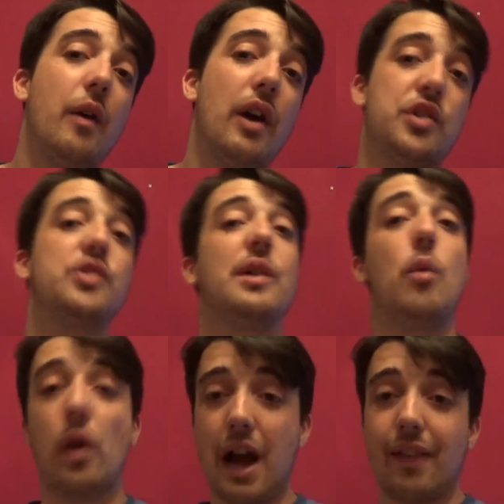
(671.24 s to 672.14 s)
as soon as I
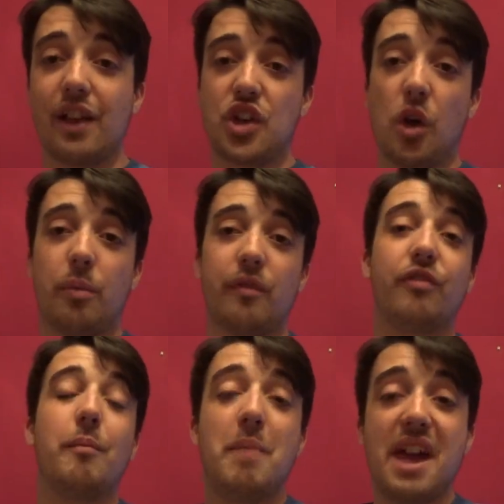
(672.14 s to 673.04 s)
walk out that shop,
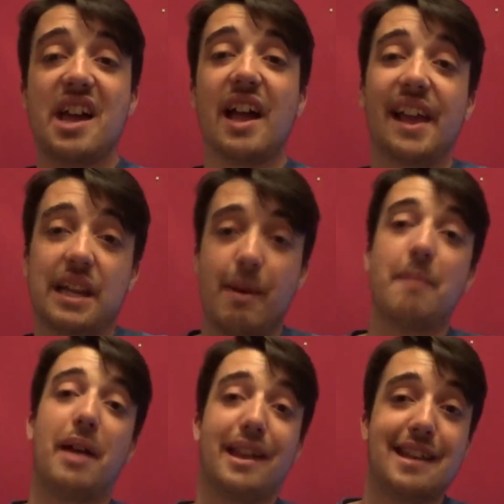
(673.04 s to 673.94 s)
for me, I expect
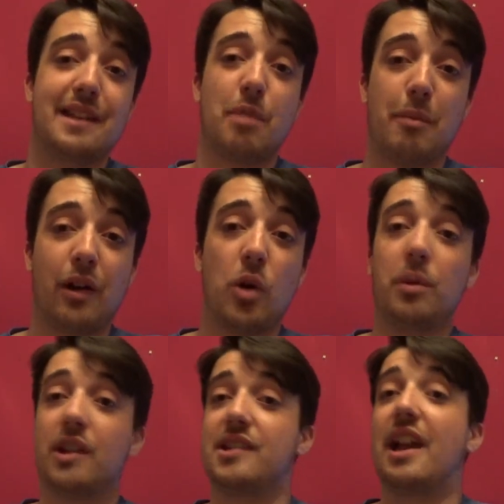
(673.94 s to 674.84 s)
my internet to pop back up
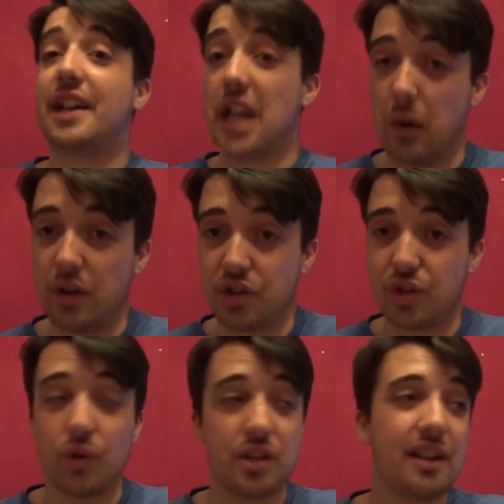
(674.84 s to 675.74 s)
because I know it
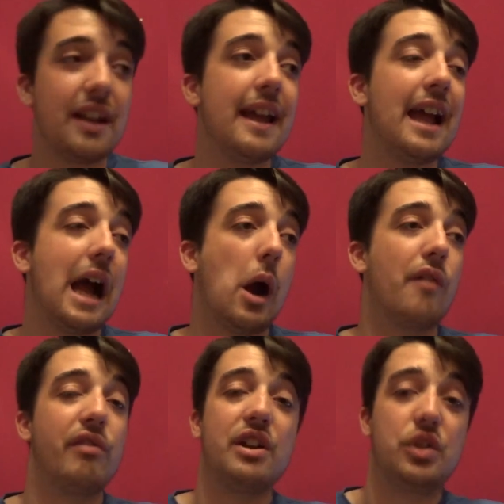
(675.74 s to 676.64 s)
should.
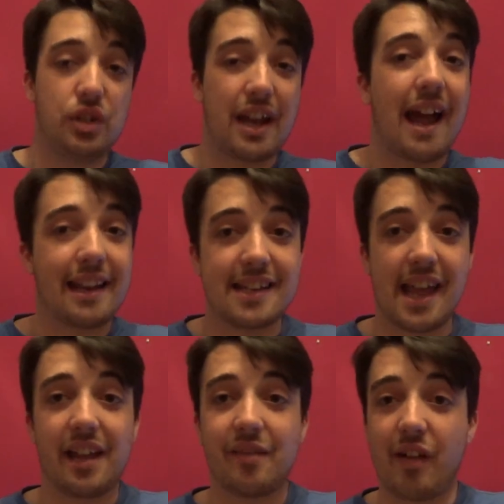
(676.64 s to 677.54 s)
However, it can
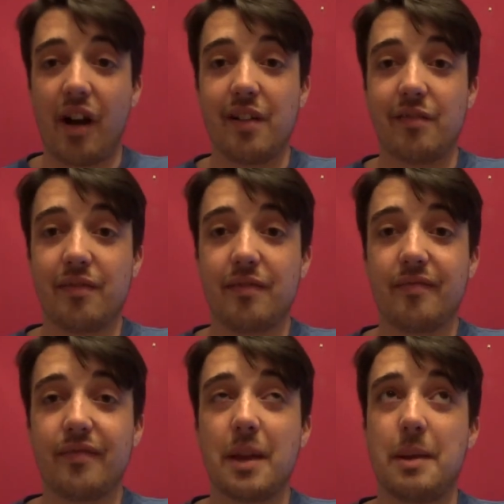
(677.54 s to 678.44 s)
take
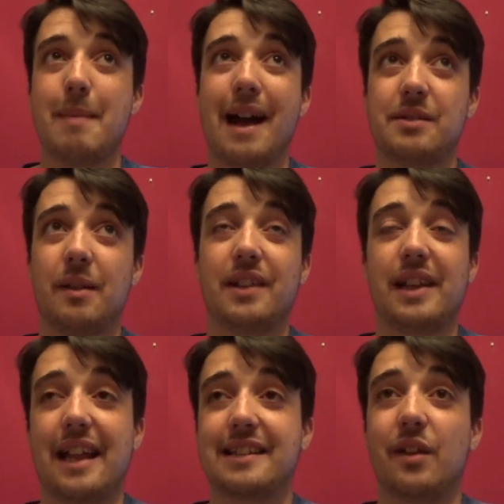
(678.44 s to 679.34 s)
in the maximum, it
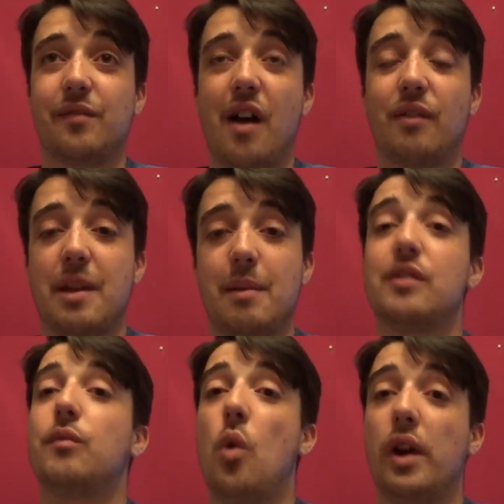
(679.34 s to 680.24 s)
can take 5 or 10 minutes
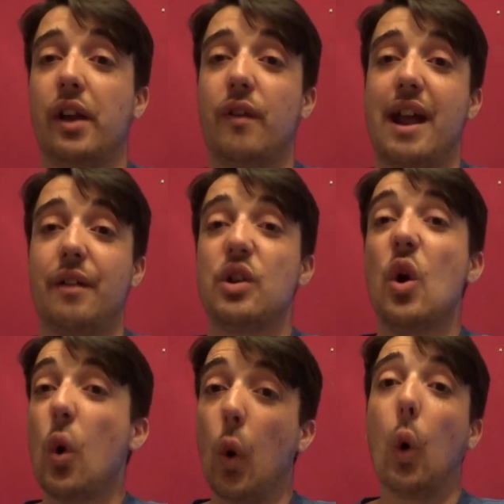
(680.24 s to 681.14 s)
of walking around
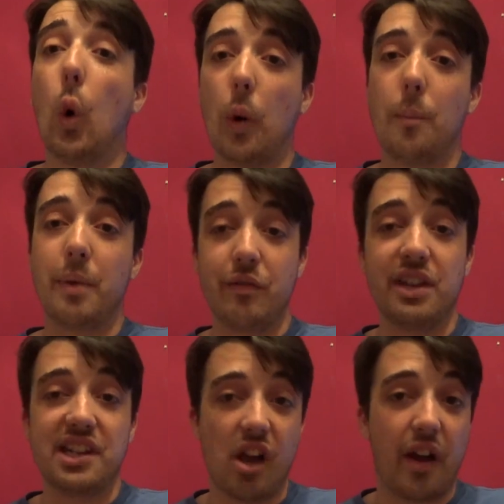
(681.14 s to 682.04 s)
or me
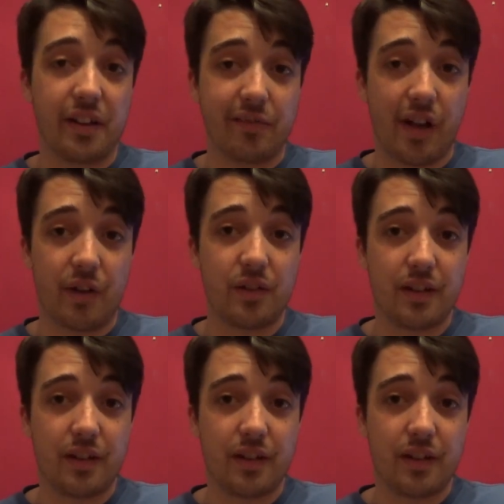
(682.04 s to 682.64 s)
restarting the phone